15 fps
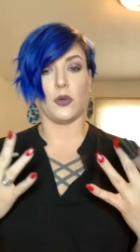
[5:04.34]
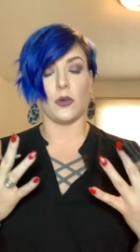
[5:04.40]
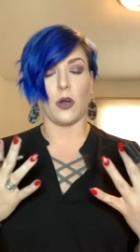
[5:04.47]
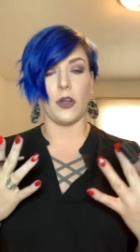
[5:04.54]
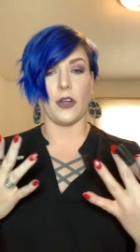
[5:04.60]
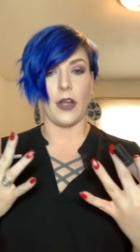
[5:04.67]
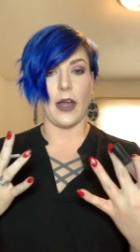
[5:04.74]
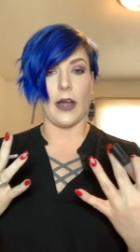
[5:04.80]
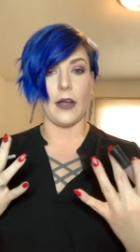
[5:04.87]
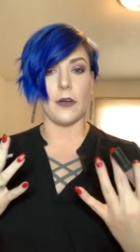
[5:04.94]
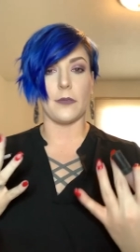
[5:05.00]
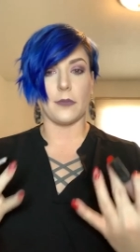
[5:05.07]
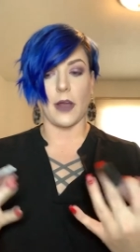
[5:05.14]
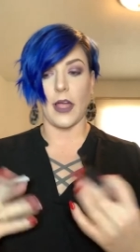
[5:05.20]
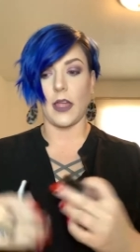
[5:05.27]
your hair,
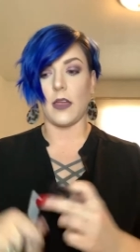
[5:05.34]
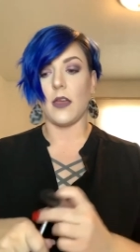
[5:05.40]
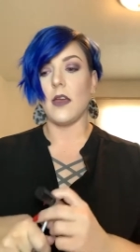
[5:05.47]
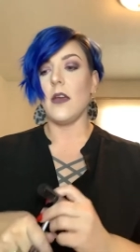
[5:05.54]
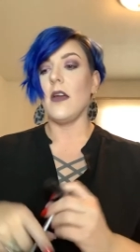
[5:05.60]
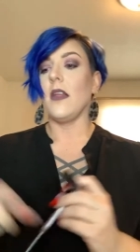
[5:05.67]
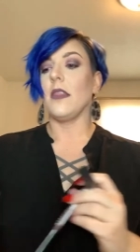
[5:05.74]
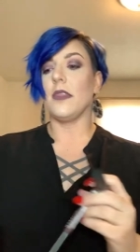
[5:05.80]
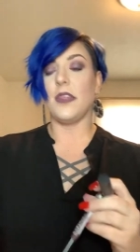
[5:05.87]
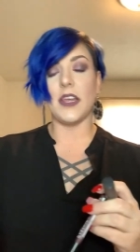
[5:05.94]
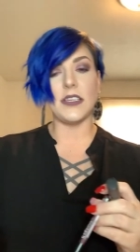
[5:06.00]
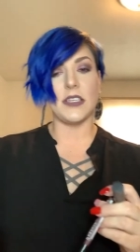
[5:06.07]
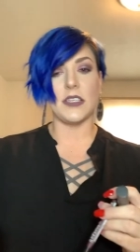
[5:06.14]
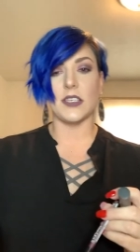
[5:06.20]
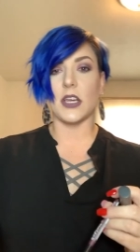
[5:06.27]
right?
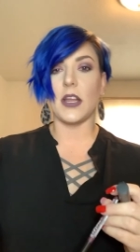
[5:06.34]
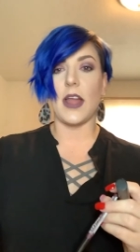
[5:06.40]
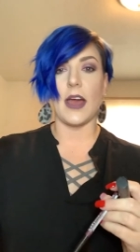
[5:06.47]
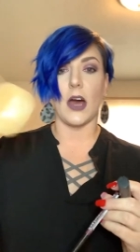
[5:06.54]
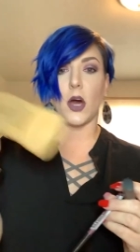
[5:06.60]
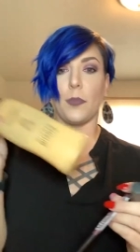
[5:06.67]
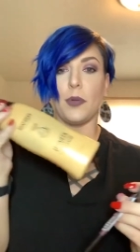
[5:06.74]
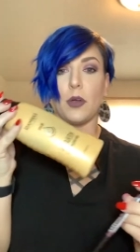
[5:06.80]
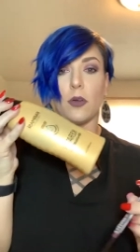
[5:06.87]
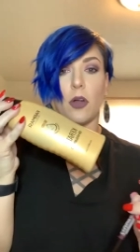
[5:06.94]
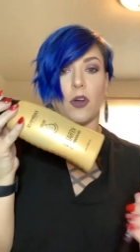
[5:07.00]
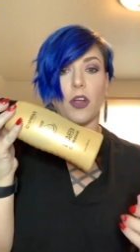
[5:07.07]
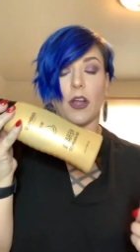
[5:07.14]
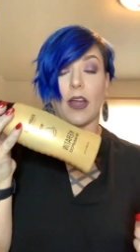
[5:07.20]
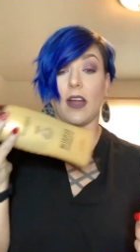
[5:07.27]
This is going to help you grow
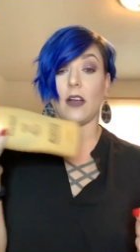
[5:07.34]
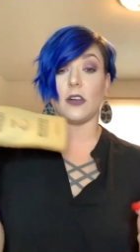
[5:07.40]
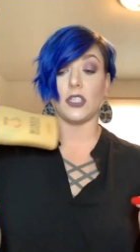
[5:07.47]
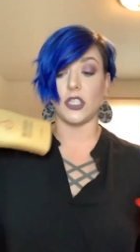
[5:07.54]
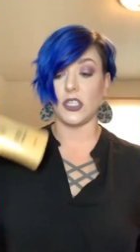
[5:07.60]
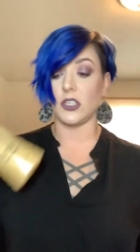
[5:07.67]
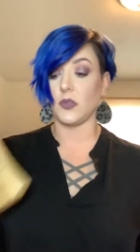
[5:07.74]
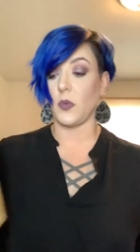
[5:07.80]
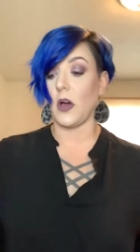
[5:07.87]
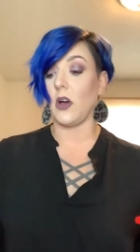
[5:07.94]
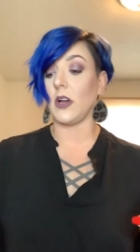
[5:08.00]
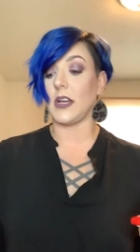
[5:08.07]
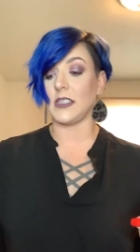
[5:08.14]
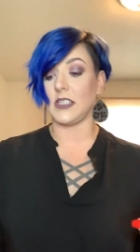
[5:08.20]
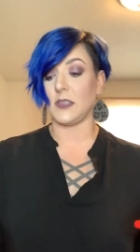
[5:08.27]
your hair just as well
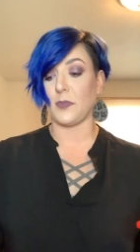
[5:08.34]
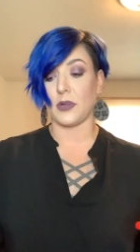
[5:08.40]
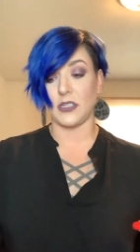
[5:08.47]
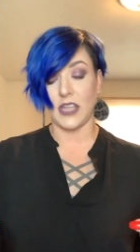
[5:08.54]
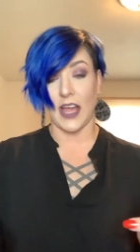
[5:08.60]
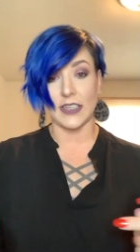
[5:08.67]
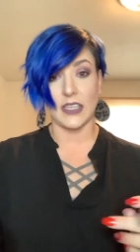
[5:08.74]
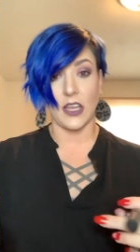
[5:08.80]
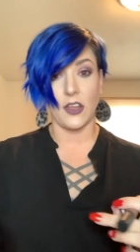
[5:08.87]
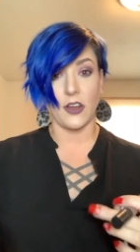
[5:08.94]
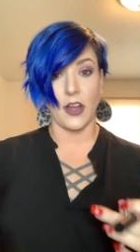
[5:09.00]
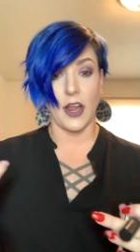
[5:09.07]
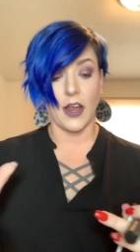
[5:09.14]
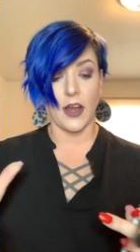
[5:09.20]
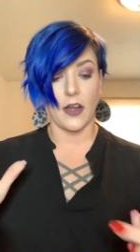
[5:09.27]
because it's protecting your
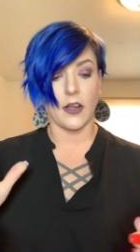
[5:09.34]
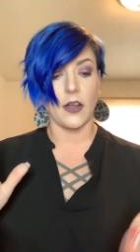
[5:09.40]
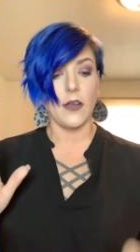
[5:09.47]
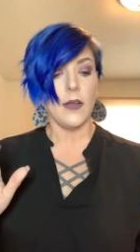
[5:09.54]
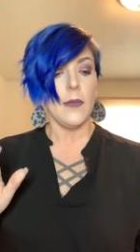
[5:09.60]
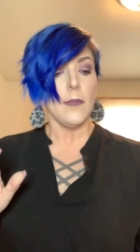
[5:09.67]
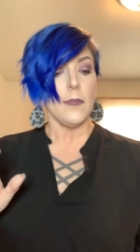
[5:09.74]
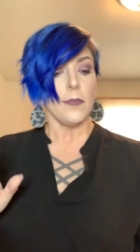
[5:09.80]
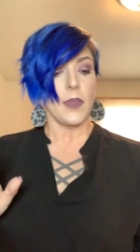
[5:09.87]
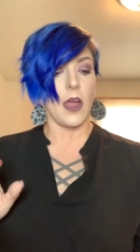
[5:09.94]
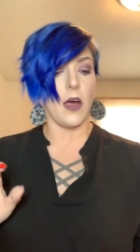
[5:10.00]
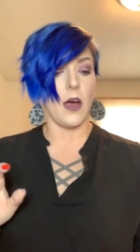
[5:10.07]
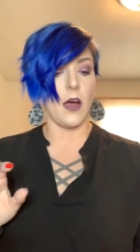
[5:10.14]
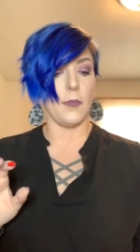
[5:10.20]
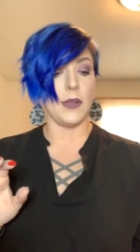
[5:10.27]
hair
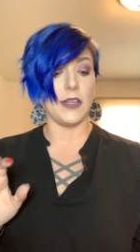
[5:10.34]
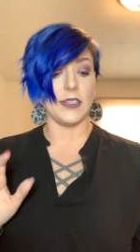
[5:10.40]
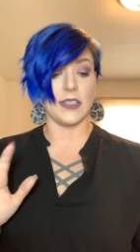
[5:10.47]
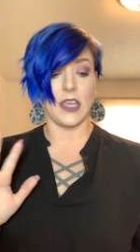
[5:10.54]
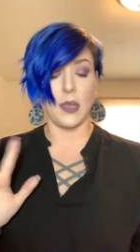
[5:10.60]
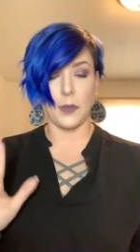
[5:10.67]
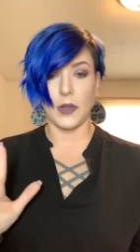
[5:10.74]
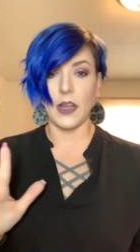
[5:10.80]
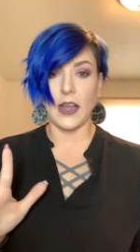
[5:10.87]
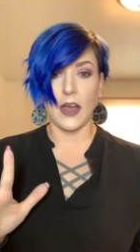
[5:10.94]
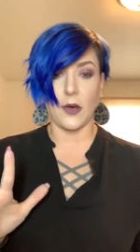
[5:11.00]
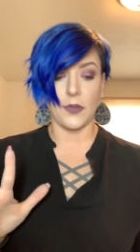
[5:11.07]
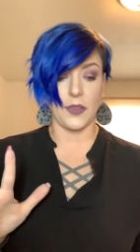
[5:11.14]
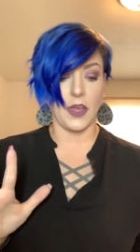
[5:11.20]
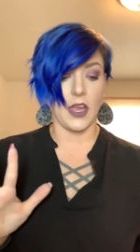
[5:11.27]
um, and it's keeping it
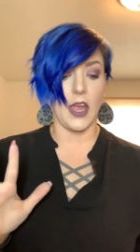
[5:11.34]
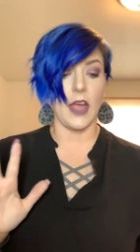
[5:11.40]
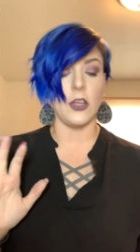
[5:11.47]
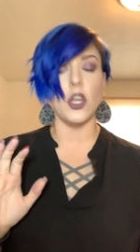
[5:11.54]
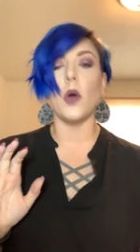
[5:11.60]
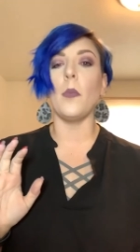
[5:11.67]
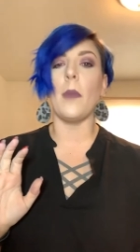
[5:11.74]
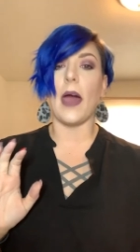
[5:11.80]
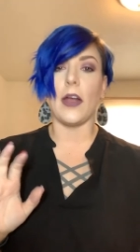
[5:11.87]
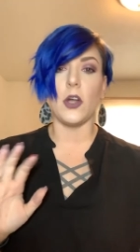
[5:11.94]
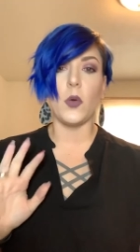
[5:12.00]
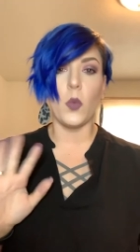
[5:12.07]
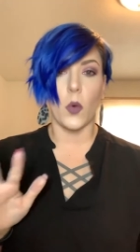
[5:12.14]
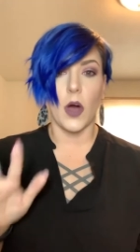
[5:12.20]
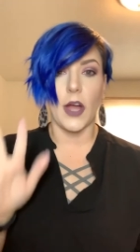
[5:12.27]
healthy. And no matter
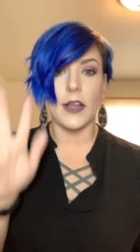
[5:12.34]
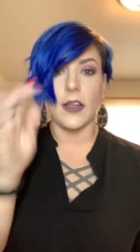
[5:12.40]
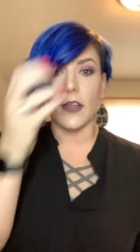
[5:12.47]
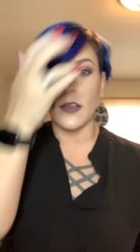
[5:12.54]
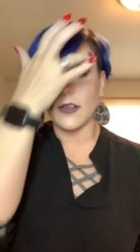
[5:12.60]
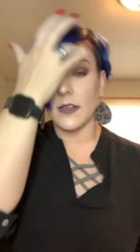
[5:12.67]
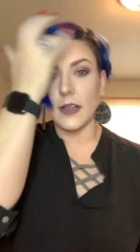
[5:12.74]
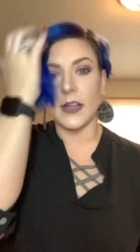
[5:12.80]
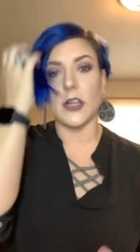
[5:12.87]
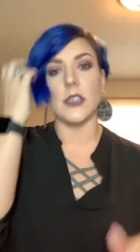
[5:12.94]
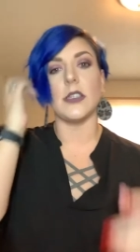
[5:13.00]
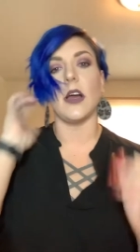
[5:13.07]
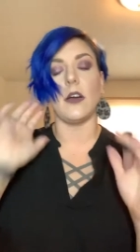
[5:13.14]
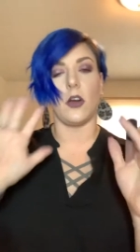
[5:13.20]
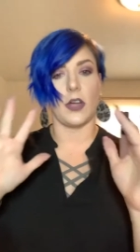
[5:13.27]
what, here's,
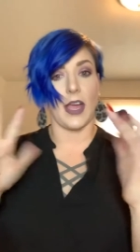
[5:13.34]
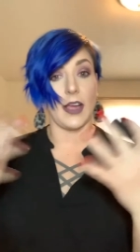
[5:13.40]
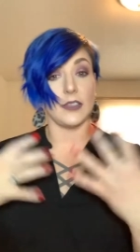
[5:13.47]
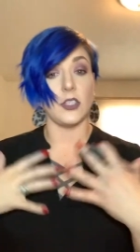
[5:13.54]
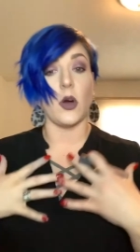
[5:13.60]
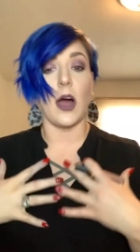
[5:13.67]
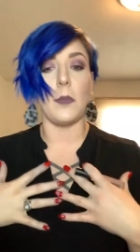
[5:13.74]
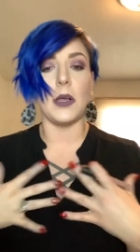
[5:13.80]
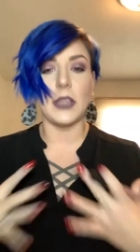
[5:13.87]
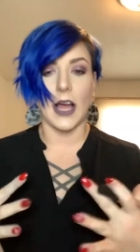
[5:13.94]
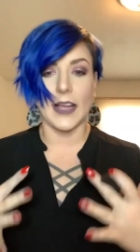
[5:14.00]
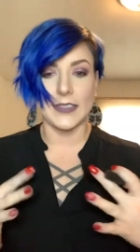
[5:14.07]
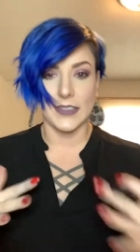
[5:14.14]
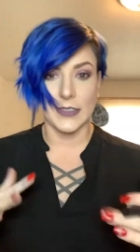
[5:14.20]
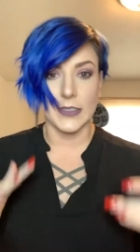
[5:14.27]
okay, so I'm a
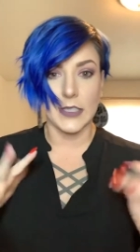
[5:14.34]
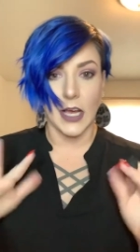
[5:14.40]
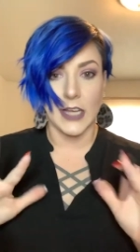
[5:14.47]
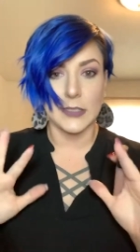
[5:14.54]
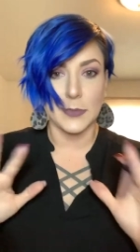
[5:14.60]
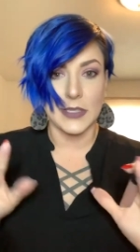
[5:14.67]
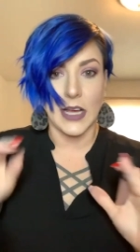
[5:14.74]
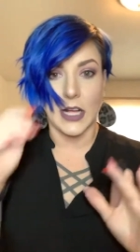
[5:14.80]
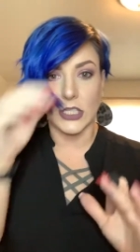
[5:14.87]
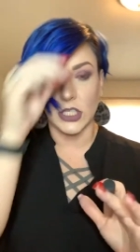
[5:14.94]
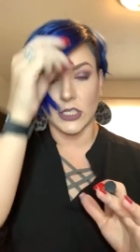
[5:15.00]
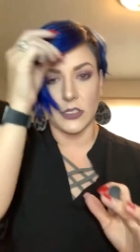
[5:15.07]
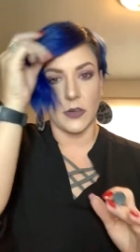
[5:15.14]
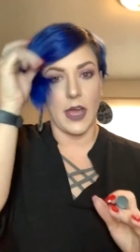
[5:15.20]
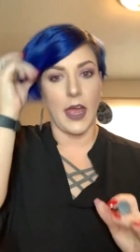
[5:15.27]
licensed
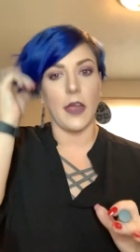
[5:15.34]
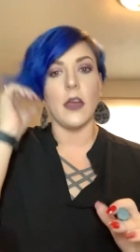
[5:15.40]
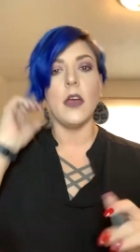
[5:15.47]
cosmetologist, okay?